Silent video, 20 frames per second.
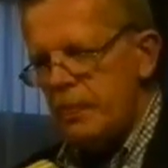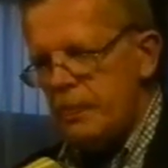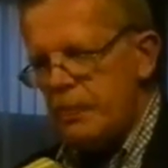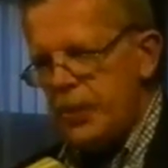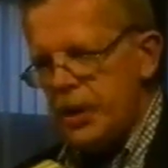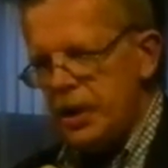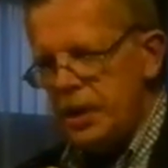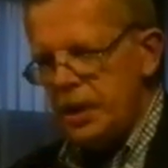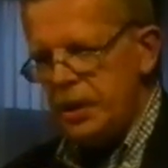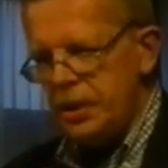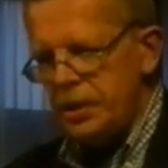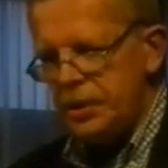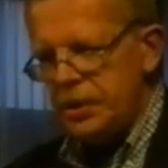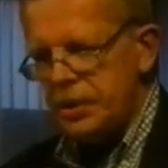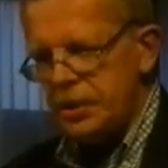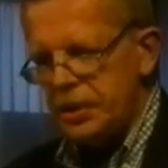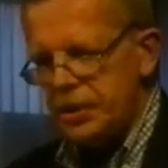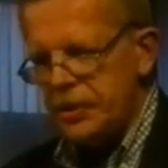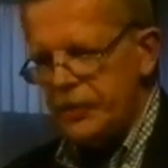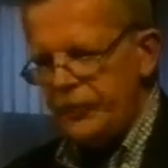
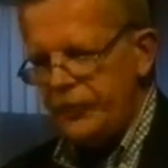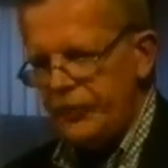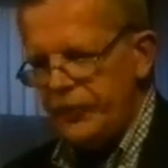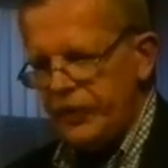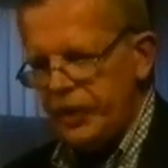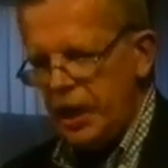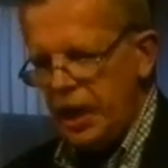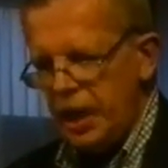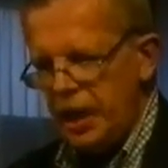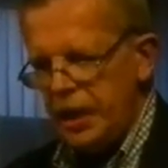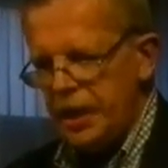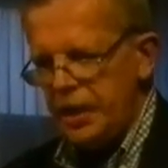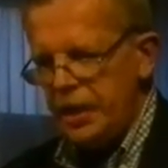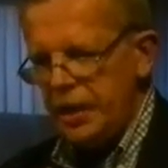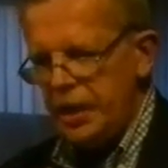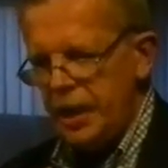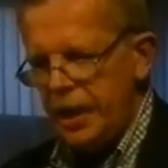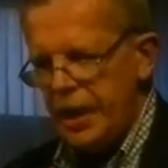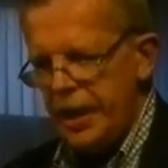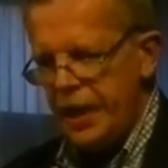Birds
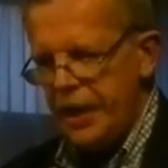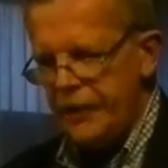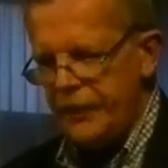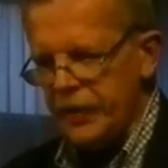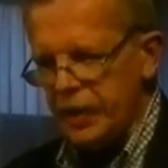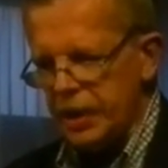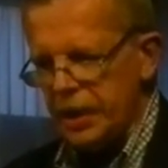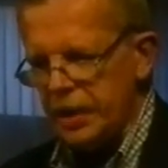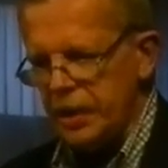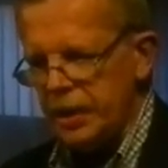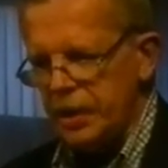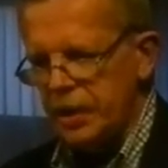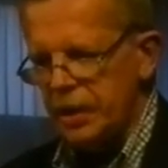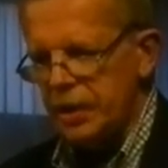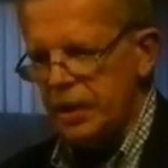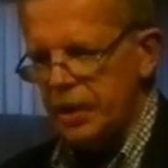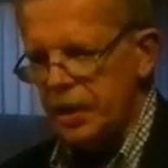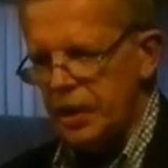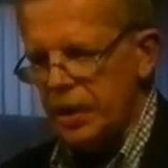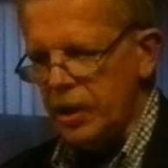fly heavily
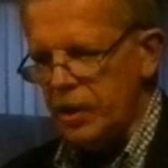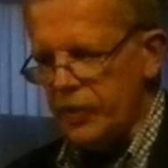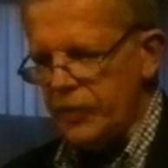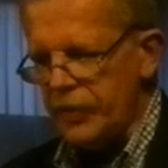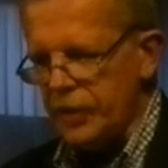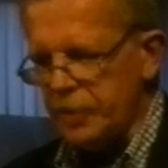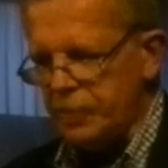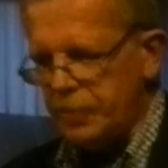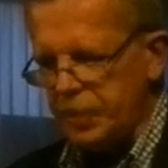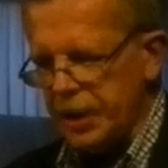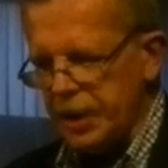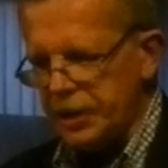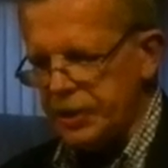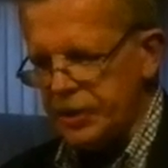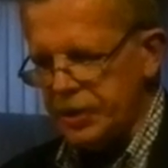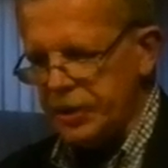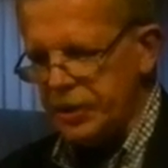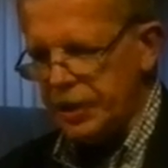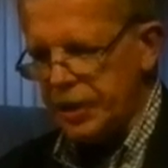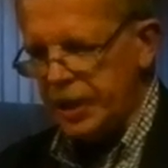over
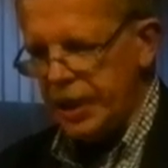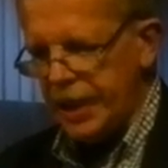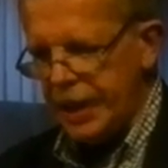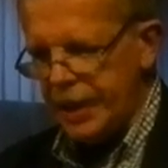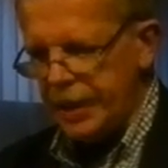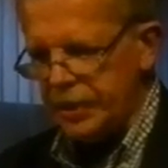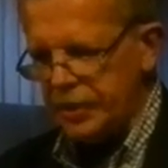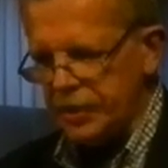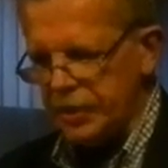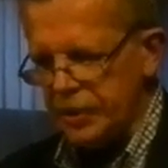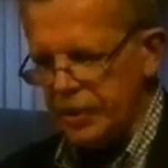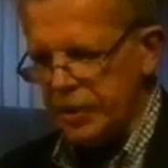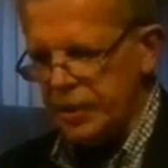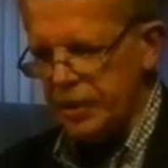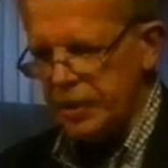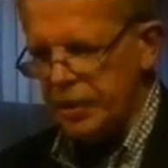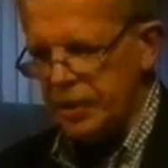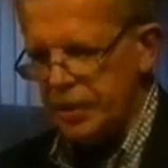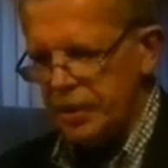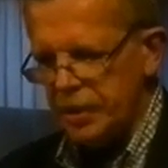blooded land.
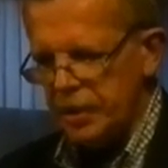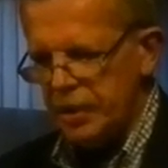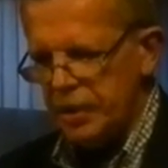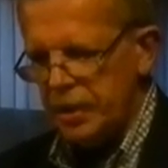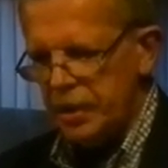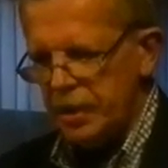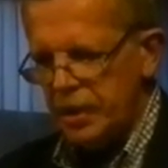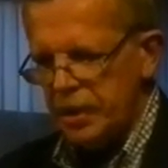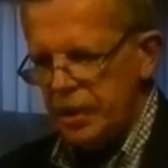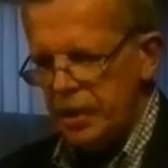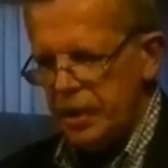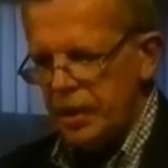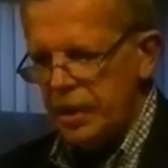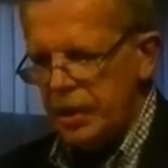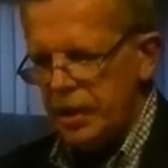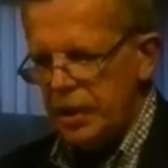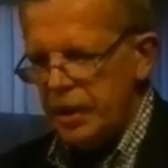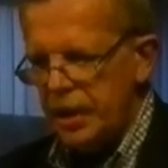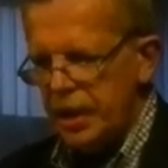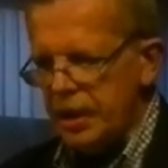
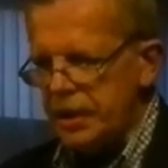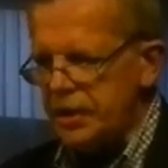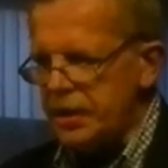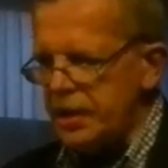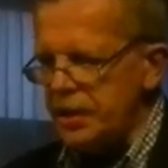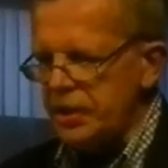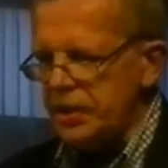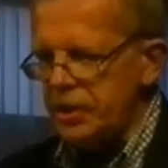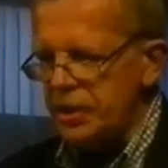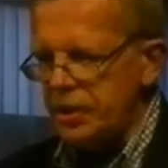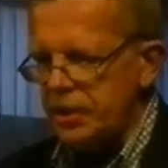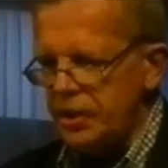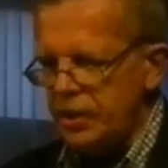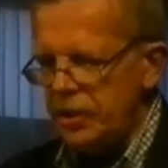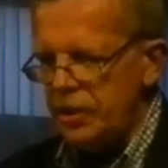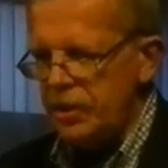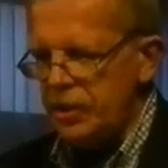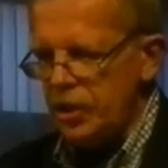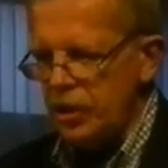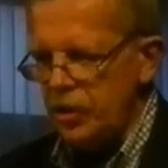It is
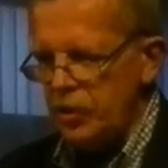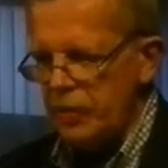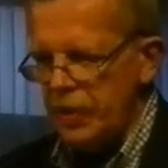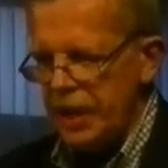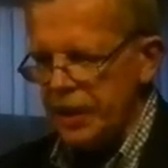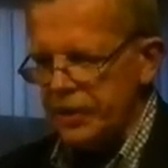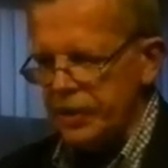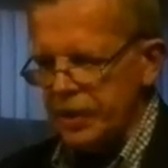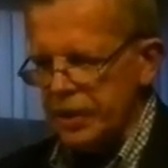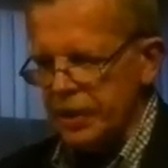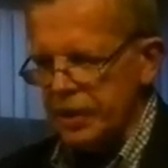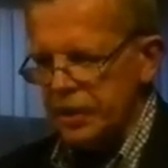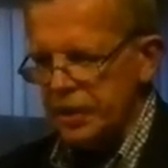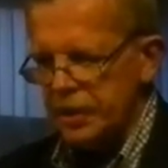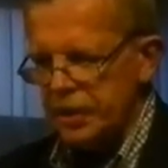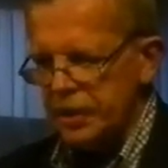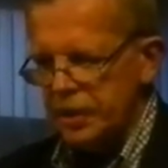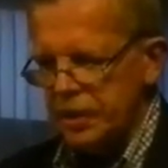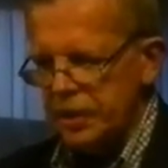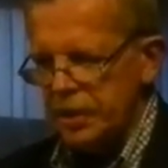no matter,
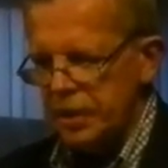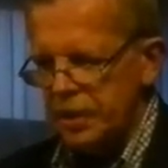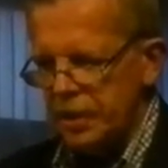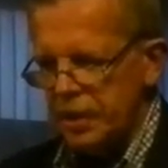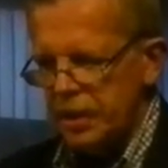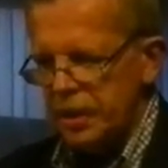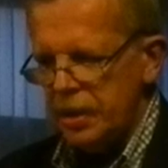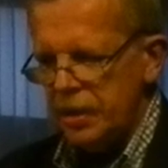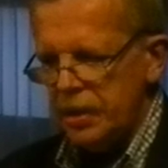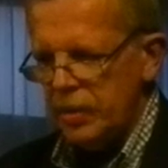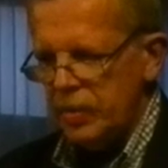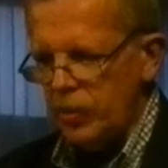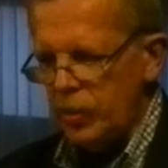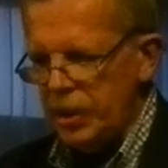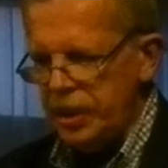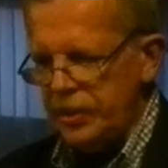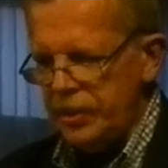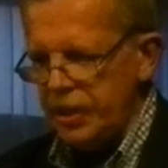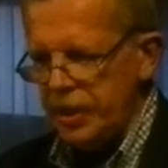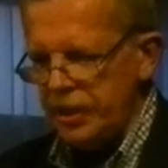
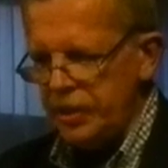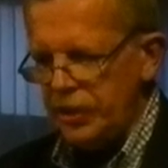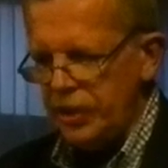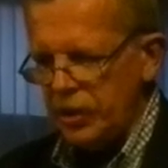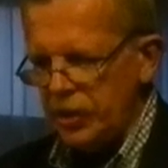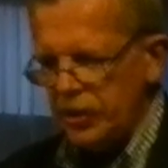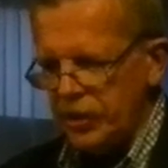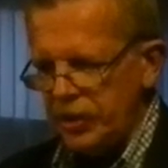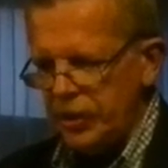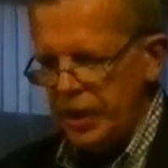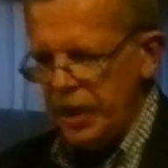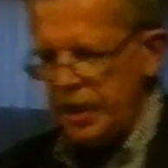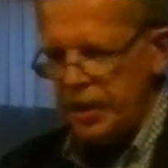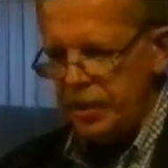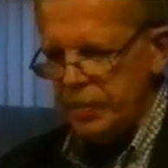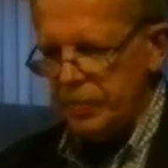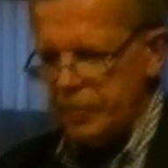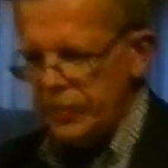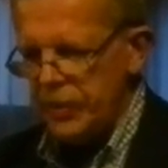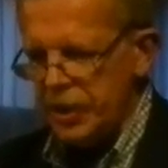we did not
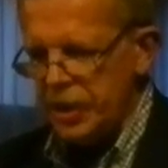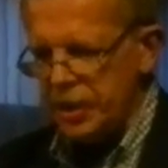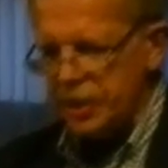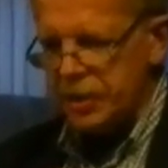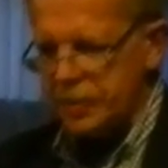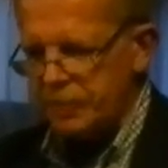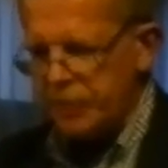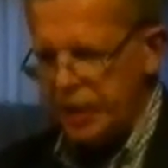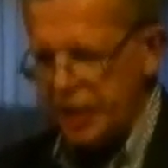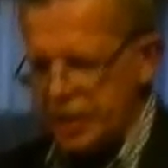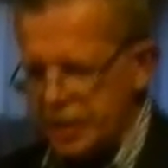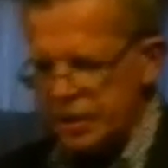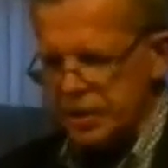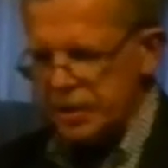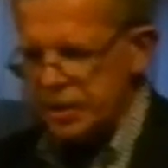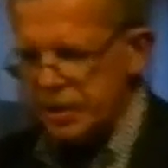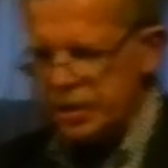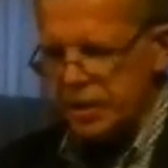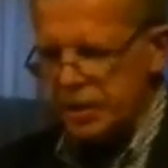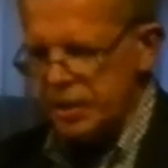name this
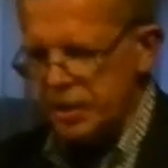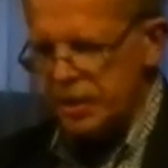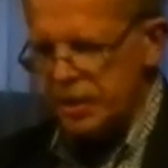place.